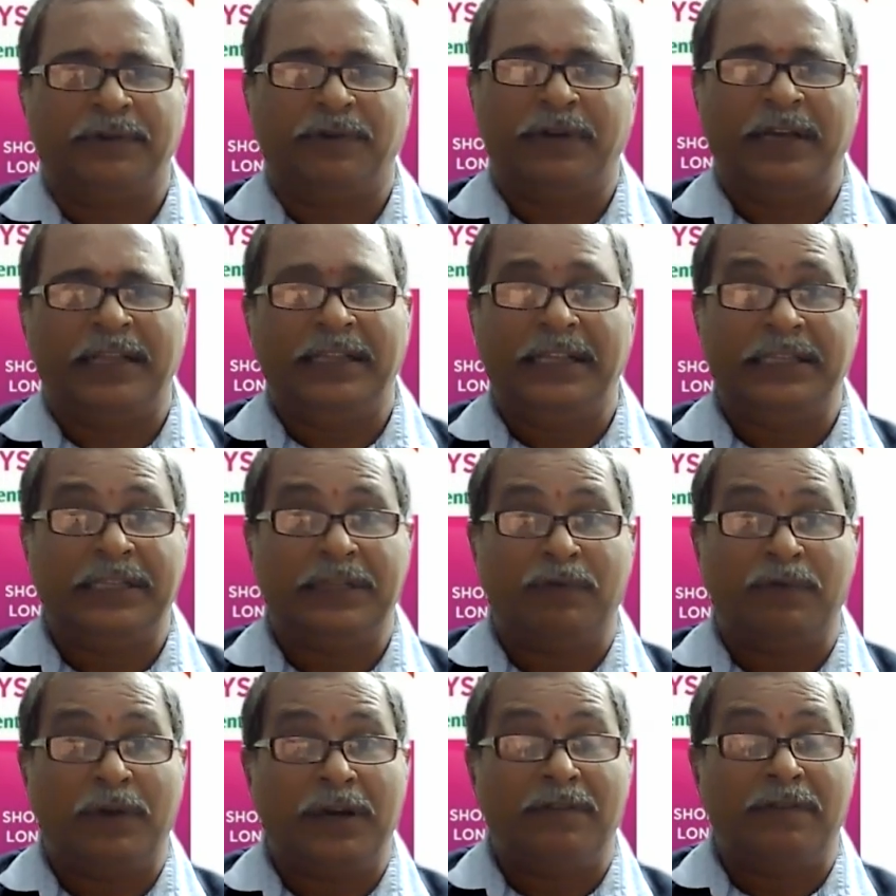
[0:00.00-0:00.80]
Okay, this
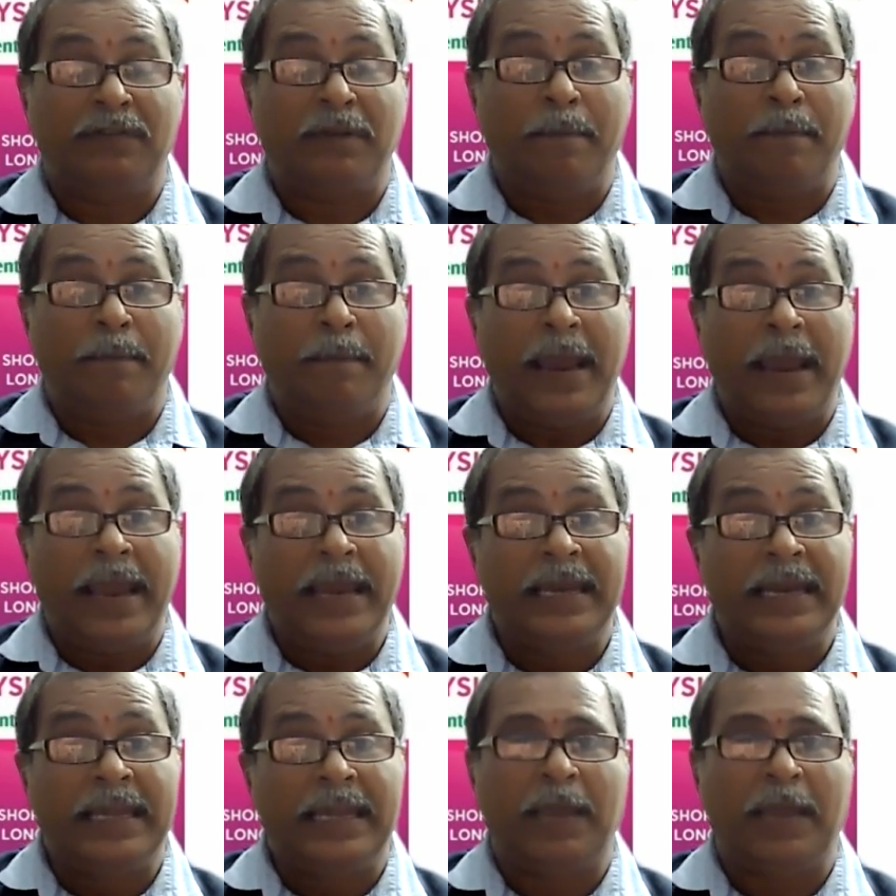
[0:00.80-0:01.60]
is one of the
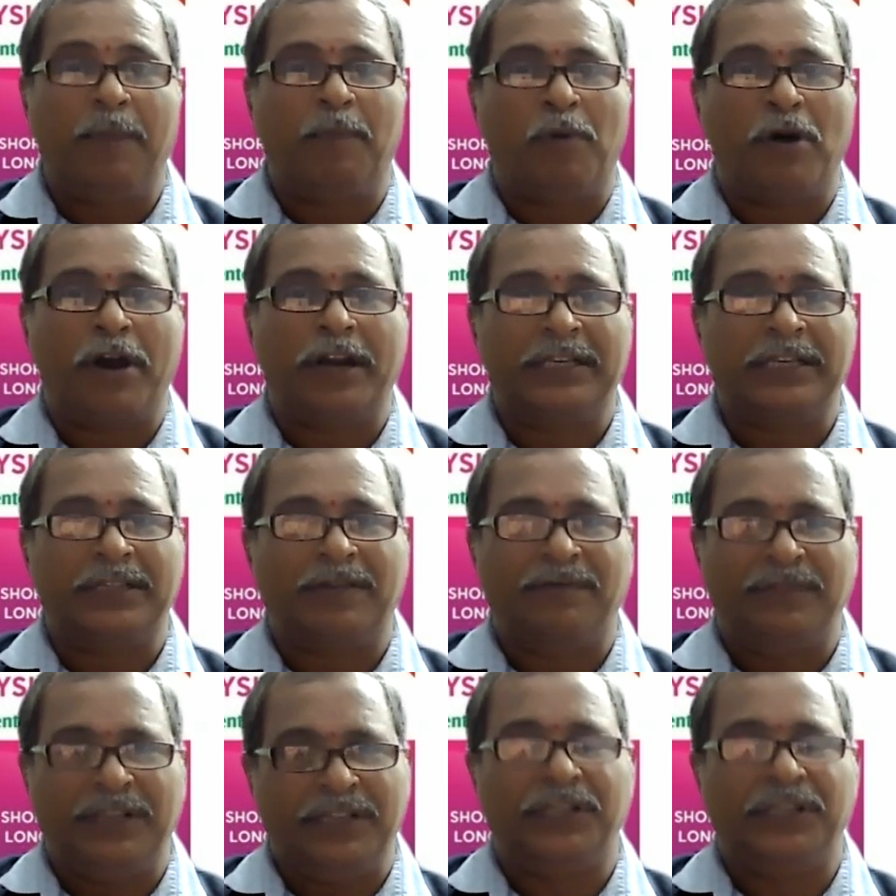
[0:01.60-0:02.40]
main key points
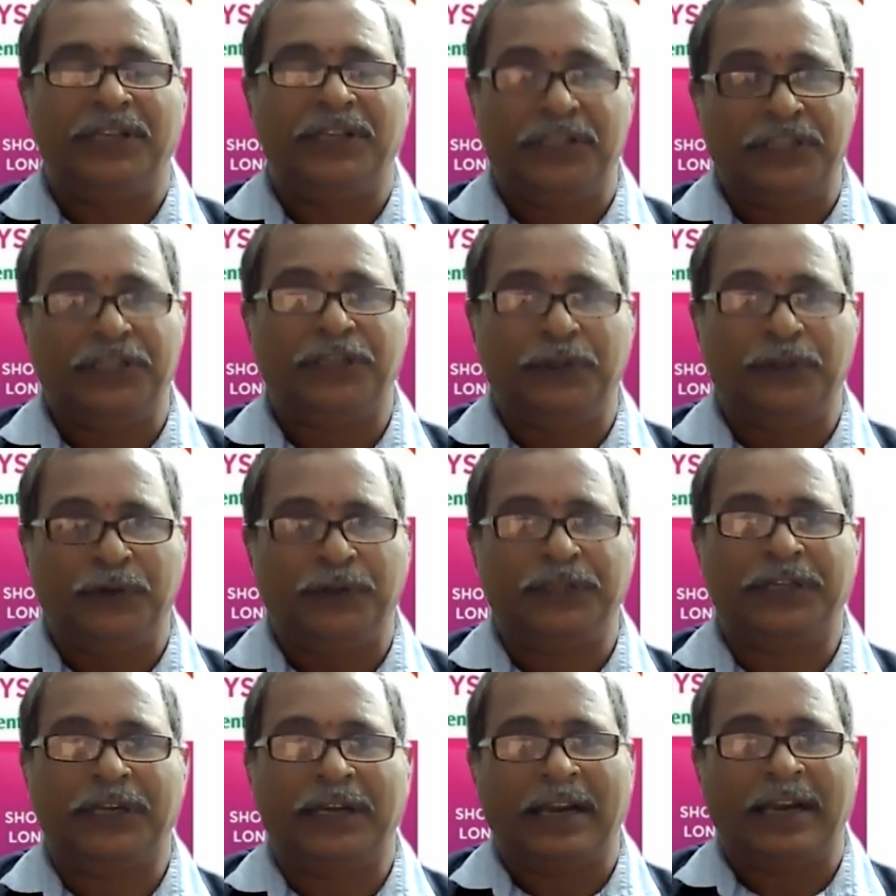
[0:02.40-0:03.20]
of this
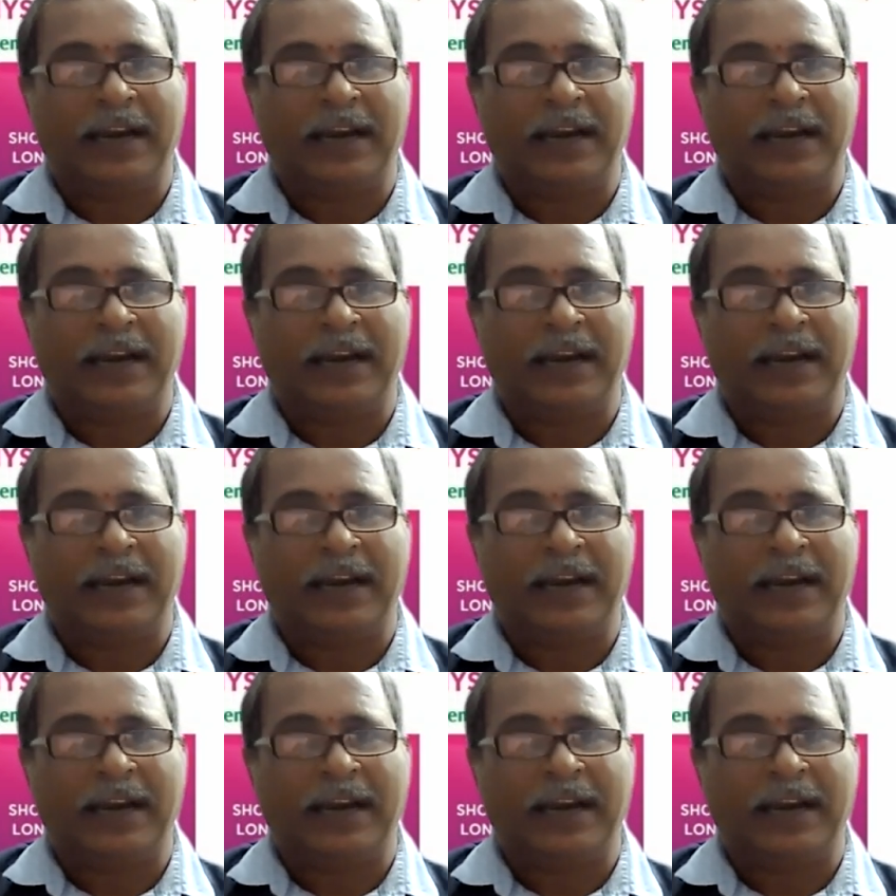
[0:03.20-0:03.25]
institution,